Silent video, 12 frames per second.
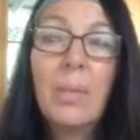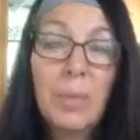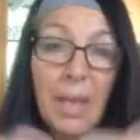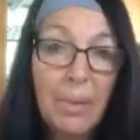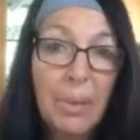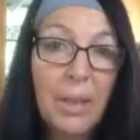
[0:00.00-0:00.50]

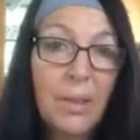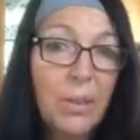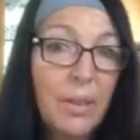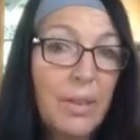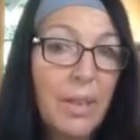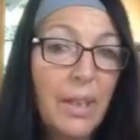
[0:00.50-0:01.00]
I'm coming
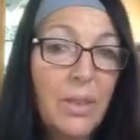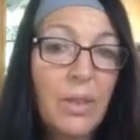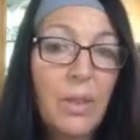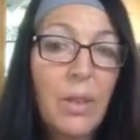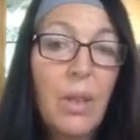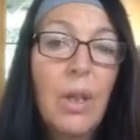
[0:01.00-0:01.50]
to the
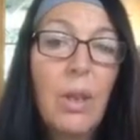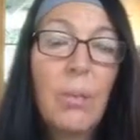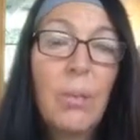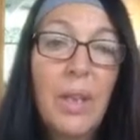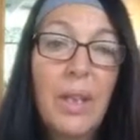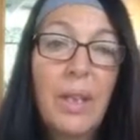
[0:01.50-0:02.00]
session
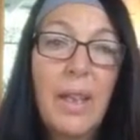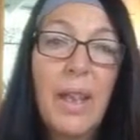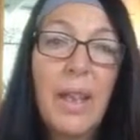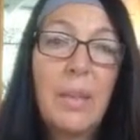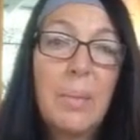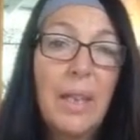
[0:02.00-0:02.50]
with an
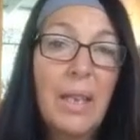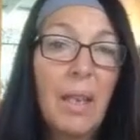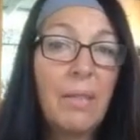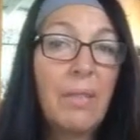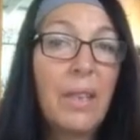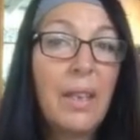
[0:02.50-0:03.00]
element
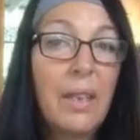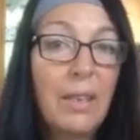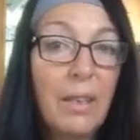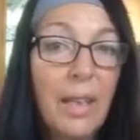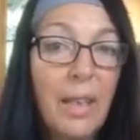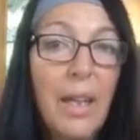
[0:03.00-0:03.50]
of
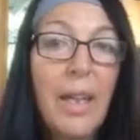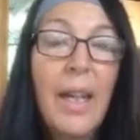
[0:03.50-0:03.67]
healing.